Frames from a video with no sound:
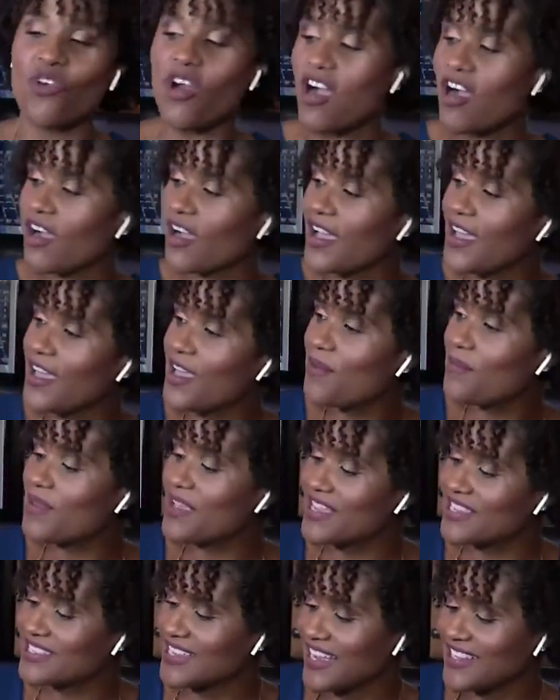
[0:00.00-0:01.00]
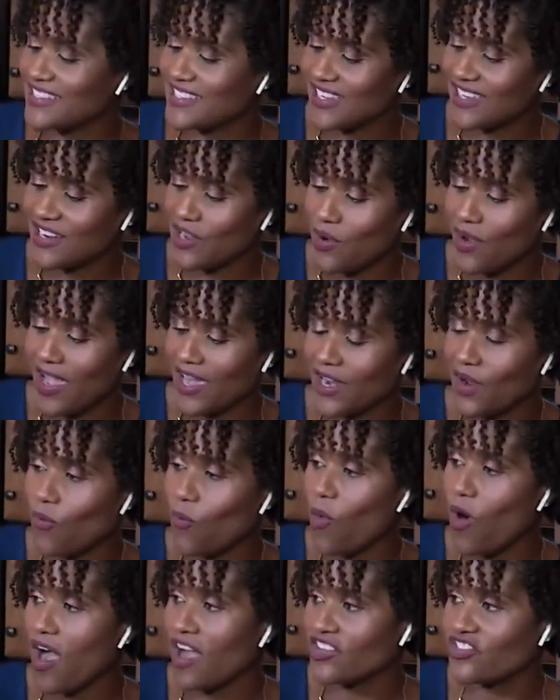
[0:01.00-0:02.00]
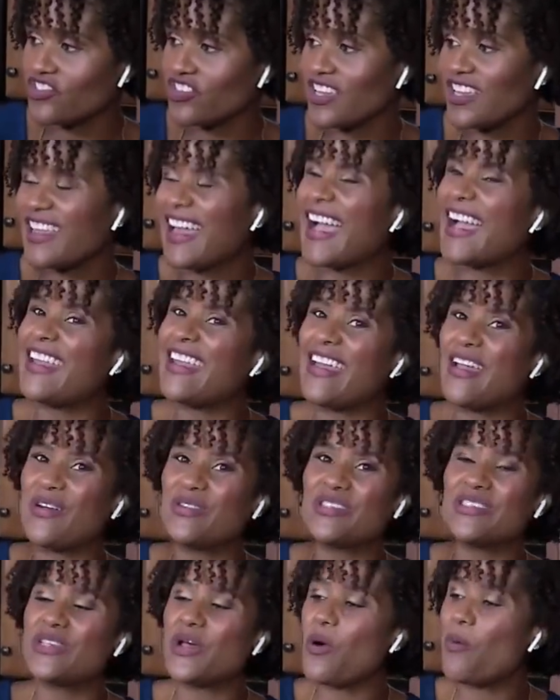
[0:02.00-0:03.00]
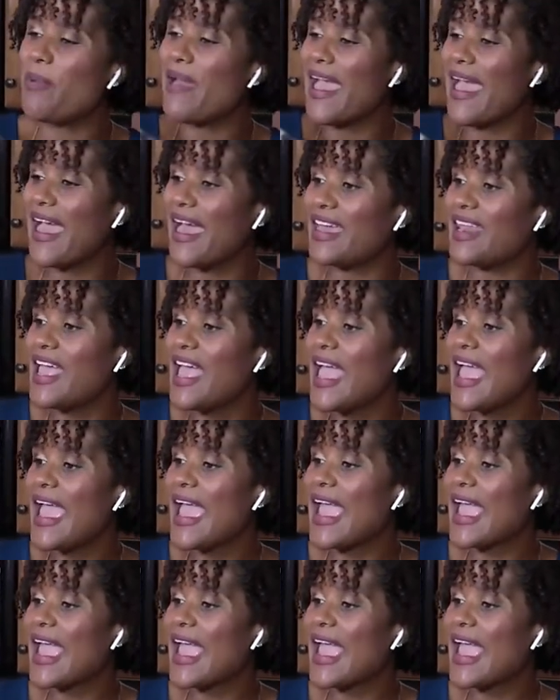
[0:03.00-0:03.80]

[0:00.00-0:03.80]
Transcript: shrunk because I did go ahead and wash it. I know, so bad. And,